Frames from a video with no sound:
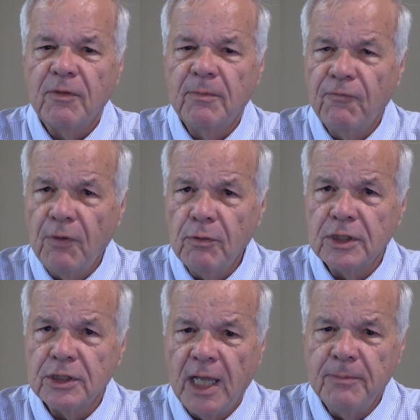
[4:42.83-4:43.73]
from a
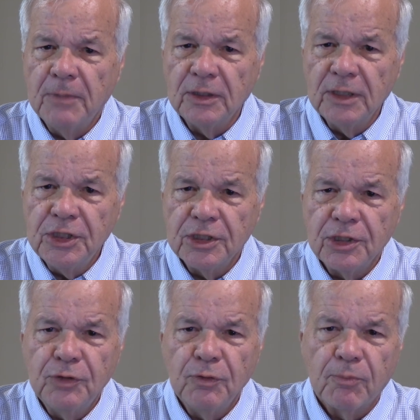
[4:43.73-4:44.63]
focus on
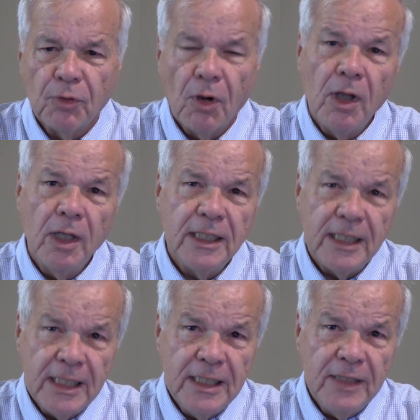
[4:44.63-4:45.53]
militias to a broad
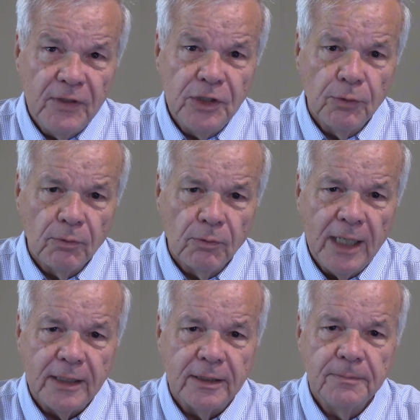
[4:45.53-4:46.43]
individual
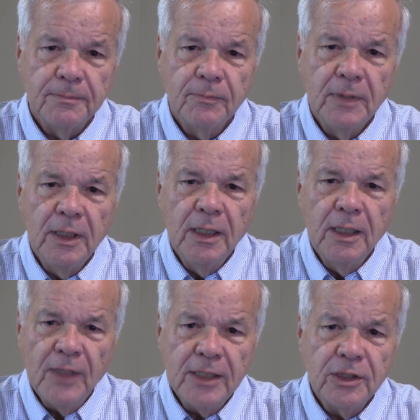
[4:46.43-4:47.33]
right,
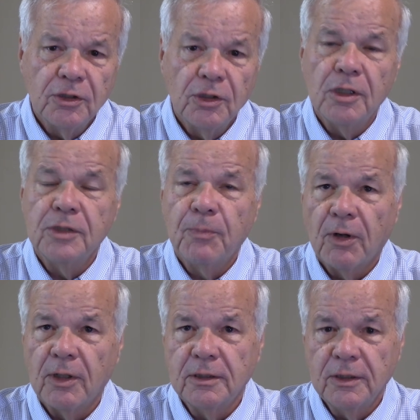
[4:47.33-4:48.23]
thanks in large
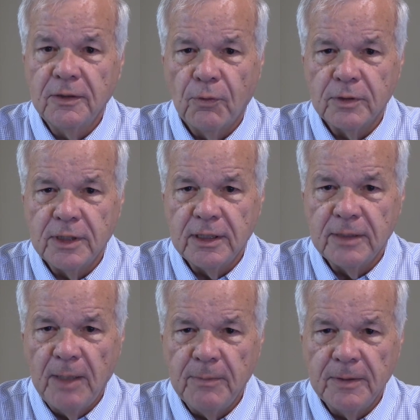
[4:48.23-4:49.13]
part to the 14th
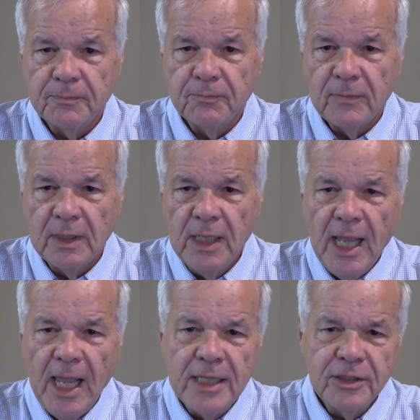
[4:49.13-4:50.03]
Amendment.
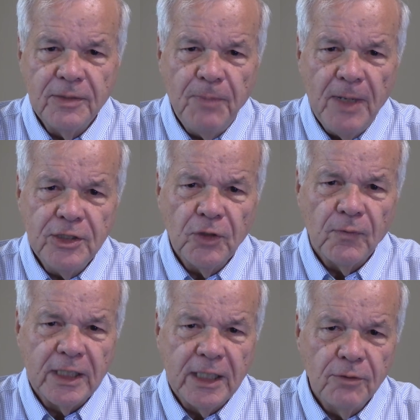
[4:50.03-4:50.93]
As debates
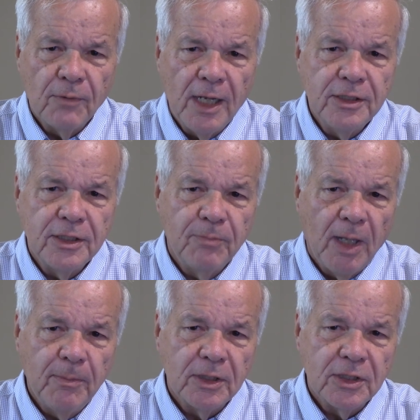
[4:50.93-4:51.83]
over gun rights and
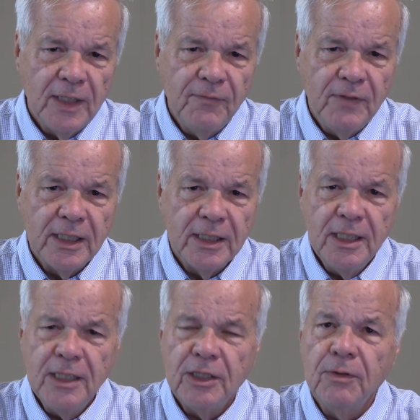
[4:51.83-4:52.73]
public safety
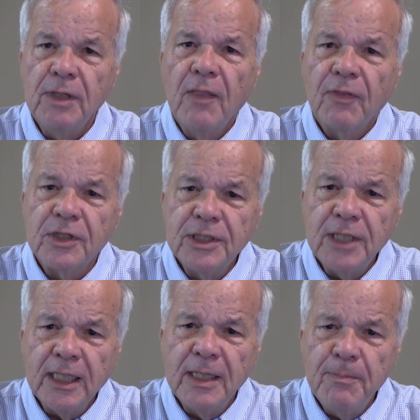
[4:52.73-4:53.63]
continue, the
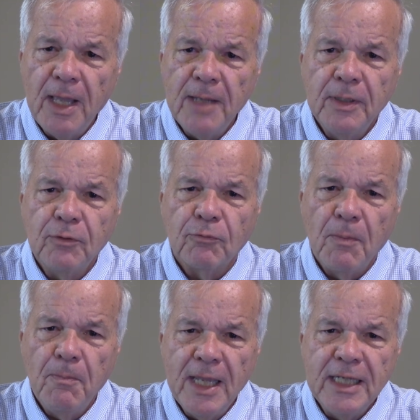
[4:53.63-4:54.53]
Second Amendment
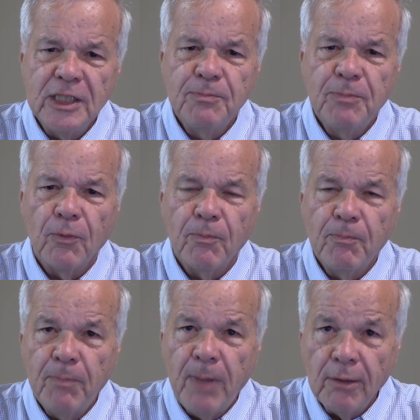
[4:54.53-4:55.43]
remains both
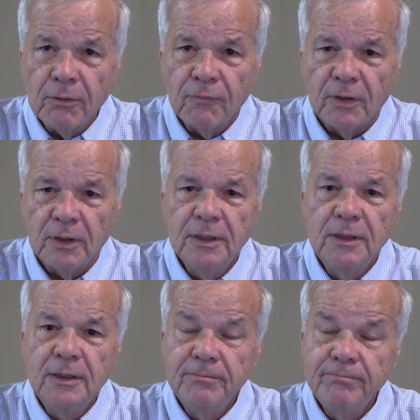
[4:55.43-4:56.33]
powerful
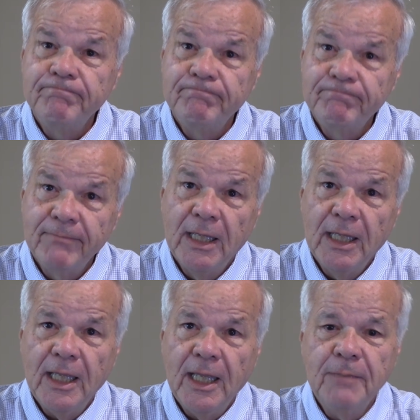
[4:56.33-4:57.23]

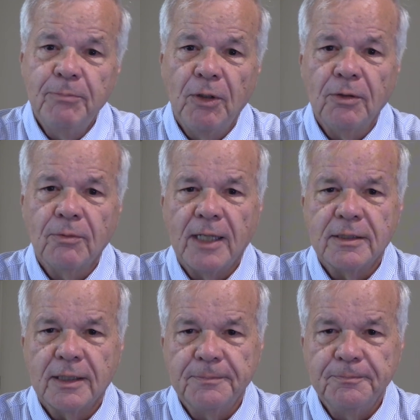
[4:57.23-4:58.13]
and
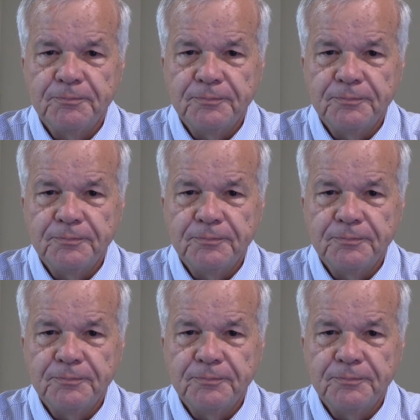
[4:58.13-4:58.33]
polarizing.